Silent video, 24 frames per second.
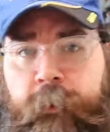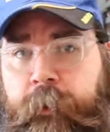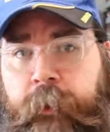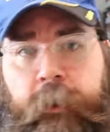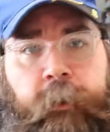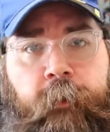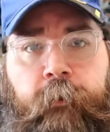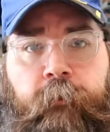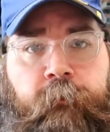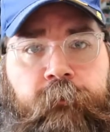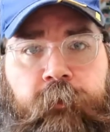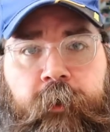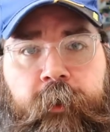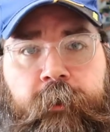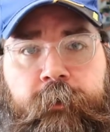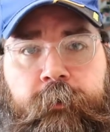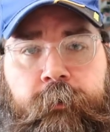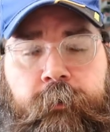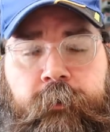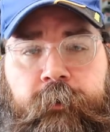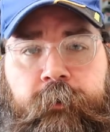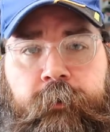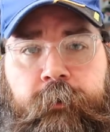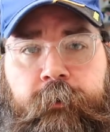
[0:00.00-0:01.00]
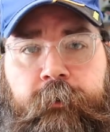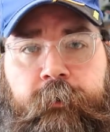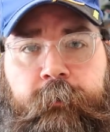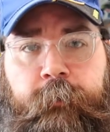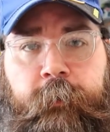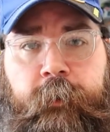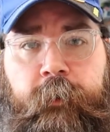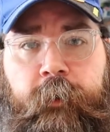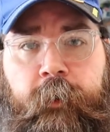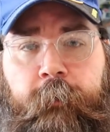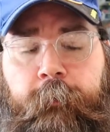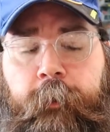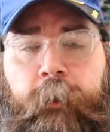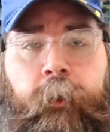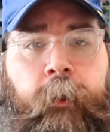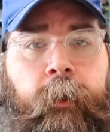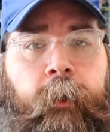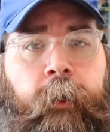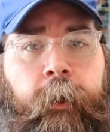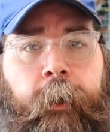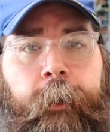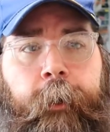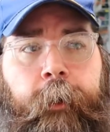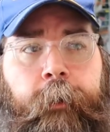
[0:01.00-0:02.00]
You can't go faster than a certain speed limit,
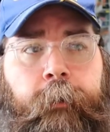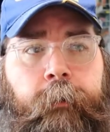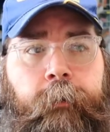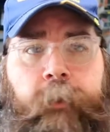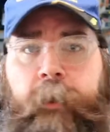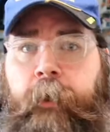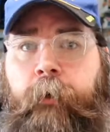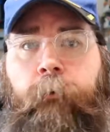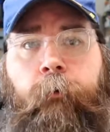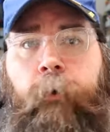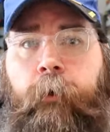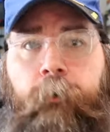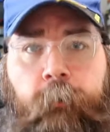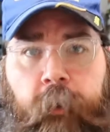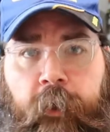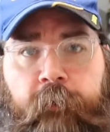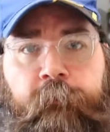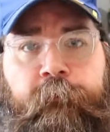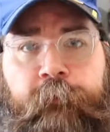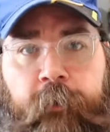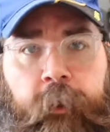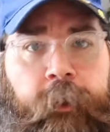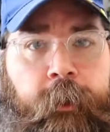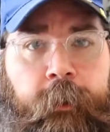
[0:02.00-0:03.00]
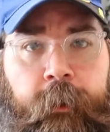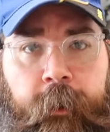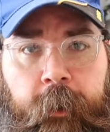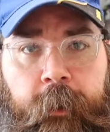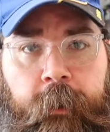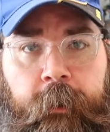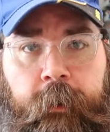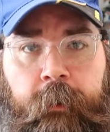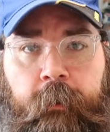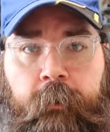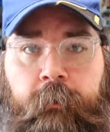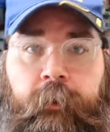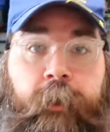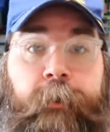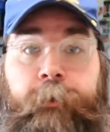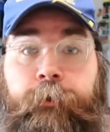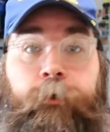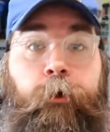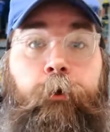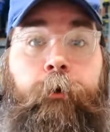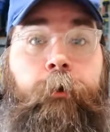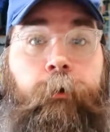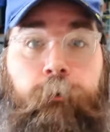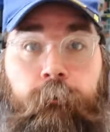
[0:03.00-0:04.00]
and you can't walk around fucking naked. They
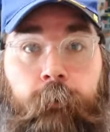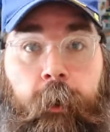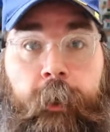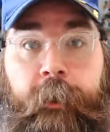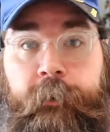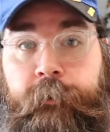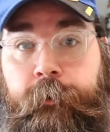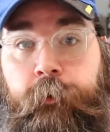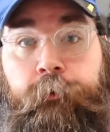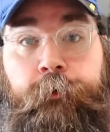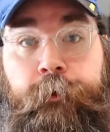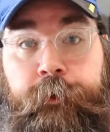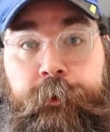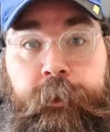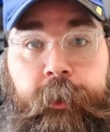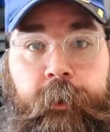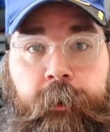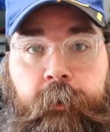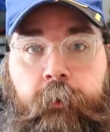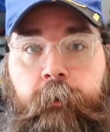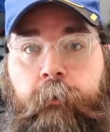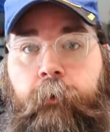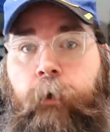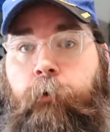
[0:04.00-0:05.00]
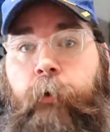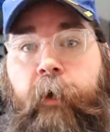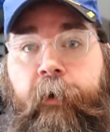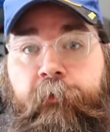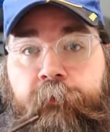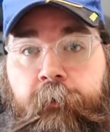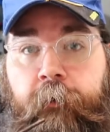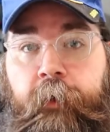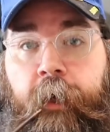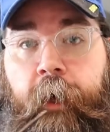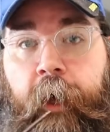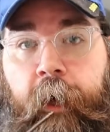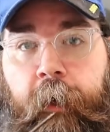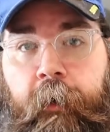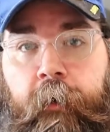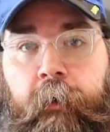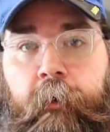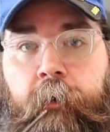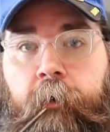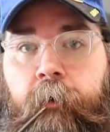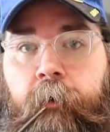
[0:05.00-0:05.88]
stole your rights. Oh shit. Go after that.